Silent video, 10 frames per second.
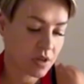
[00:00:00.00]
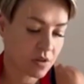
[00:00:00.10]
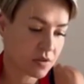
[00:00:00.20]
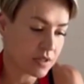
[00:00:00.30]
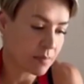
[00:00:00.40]

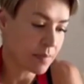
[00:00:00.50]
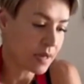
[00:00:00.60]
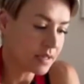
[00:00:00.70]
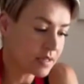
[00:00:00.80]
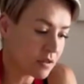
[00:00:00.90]
because our
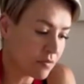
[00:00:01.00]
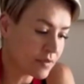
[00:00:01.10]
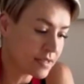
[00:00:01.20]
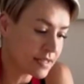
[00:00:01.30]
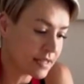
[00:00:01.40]
paint is
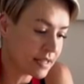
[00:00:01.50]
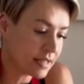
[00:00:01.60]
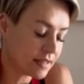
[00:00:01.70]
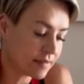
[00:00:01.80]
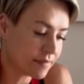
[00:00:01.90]

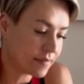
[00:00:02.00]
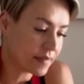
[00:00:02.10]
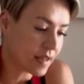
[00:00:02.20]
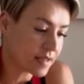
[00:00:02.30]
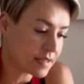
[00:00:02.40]
obviously
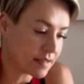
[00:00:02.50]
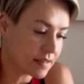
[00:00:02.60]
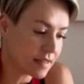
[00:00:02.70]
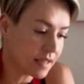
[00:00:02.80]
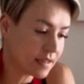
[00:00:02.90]
nice and
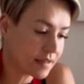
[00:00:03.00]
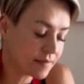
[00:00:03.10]
thick.